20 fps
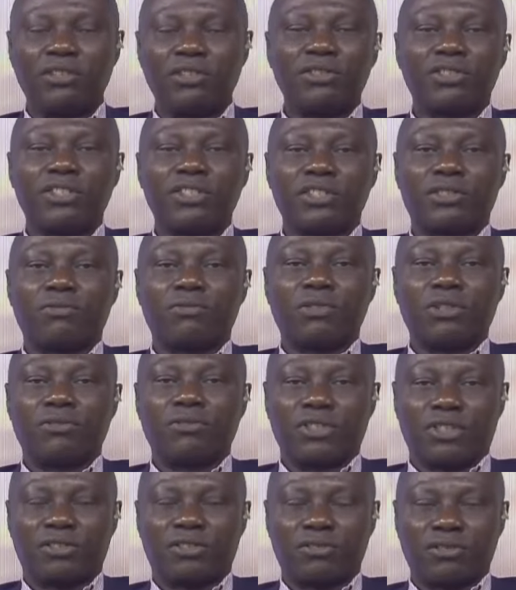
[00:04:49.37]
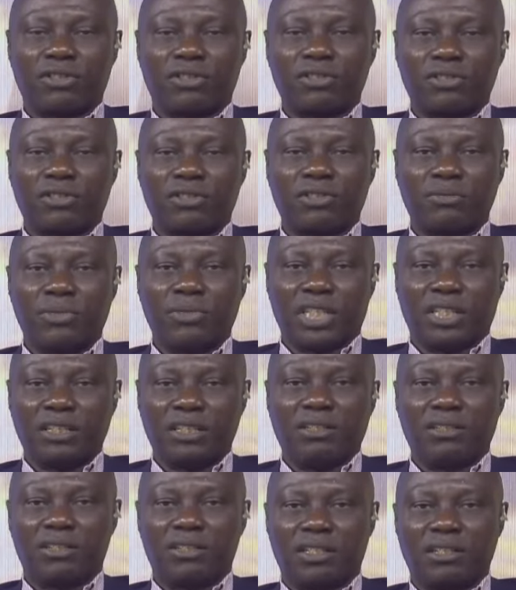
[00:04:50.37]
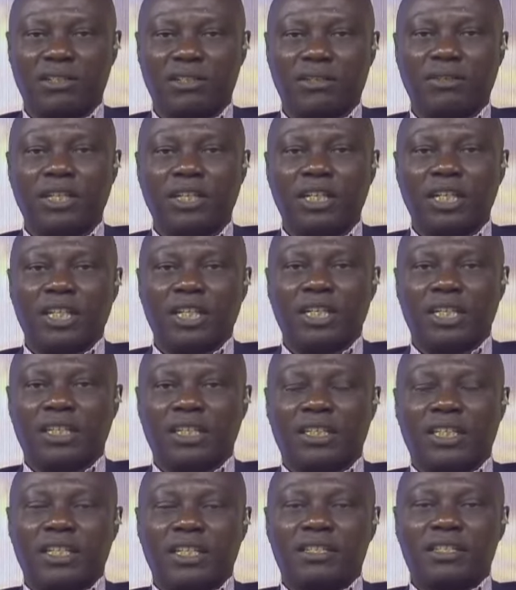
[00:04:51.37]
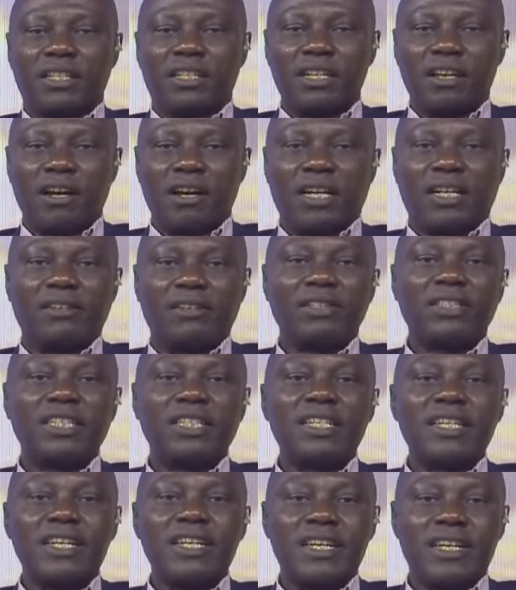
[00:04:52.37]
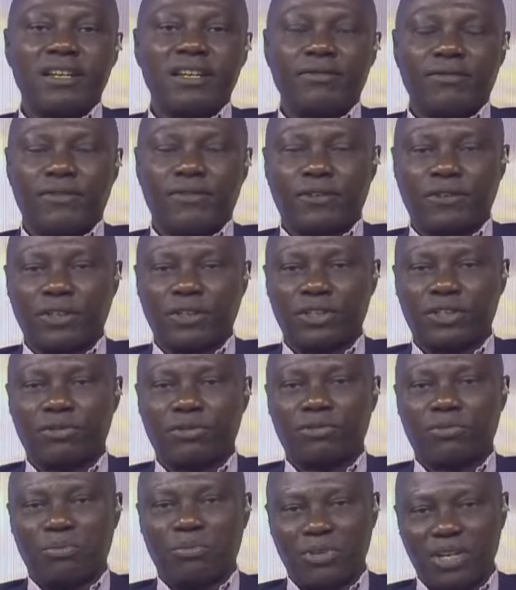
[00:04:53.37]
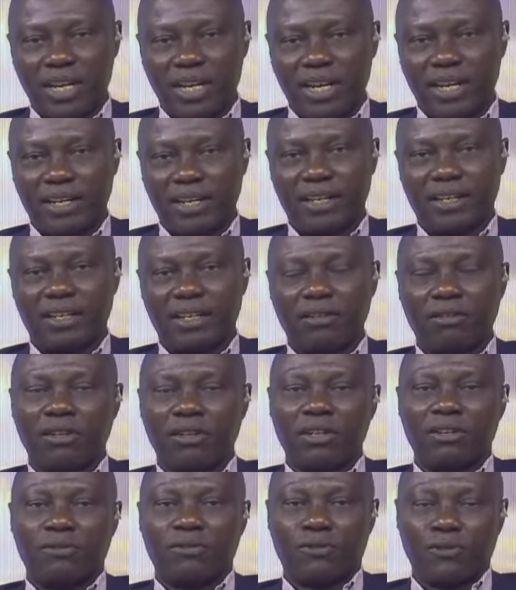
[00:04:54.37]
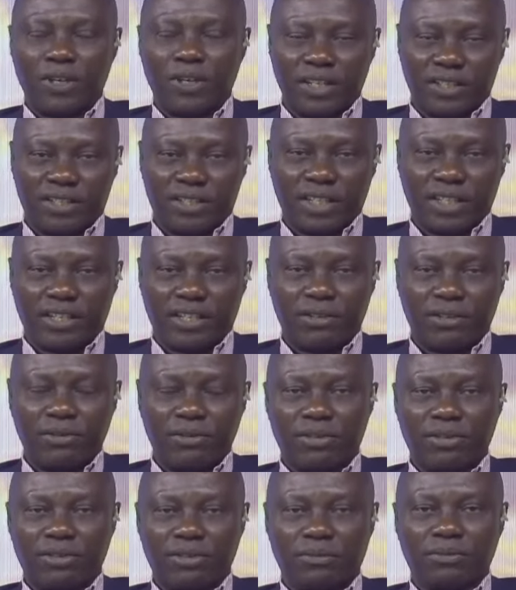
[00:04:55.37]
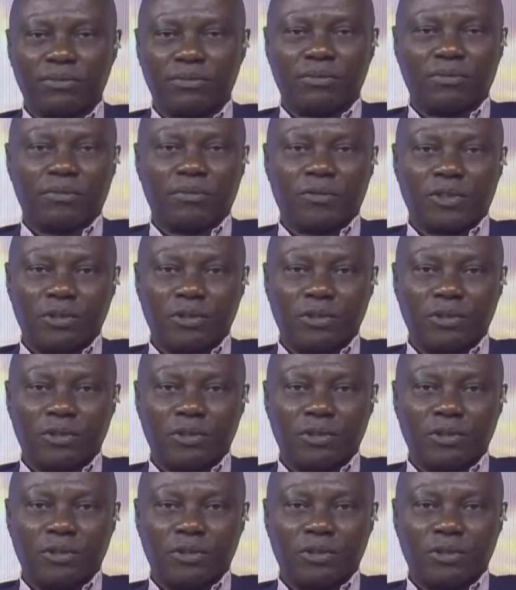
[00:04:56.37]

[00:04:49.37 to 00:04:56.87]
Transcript: I use this word restructure because uh, there's an urgent need for us to plan for execution.